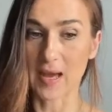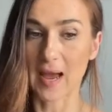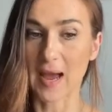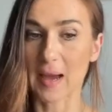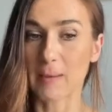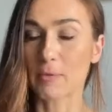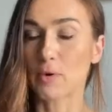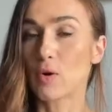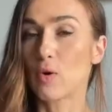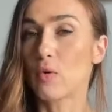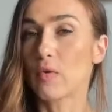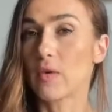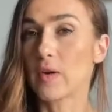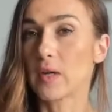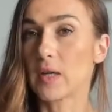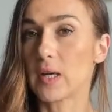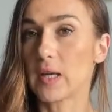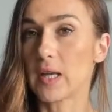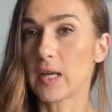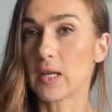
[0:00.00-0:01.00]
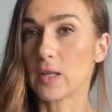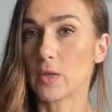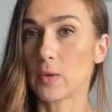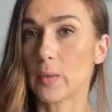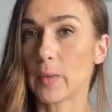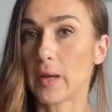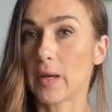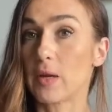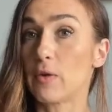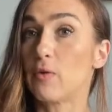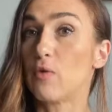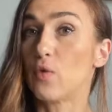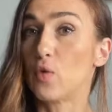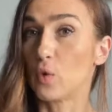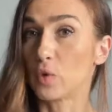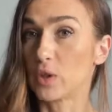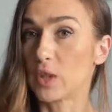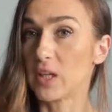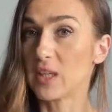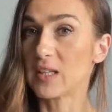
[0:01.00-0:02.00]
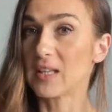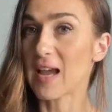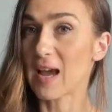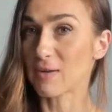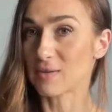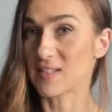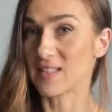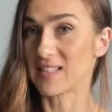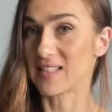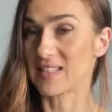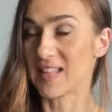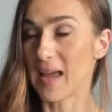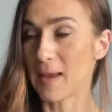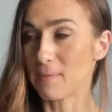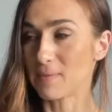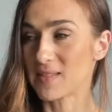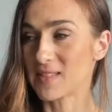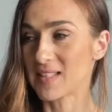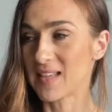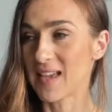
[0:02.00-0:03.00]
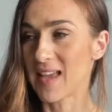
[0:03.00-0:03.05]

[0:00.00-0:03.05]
I'm currently doing 14,000 steps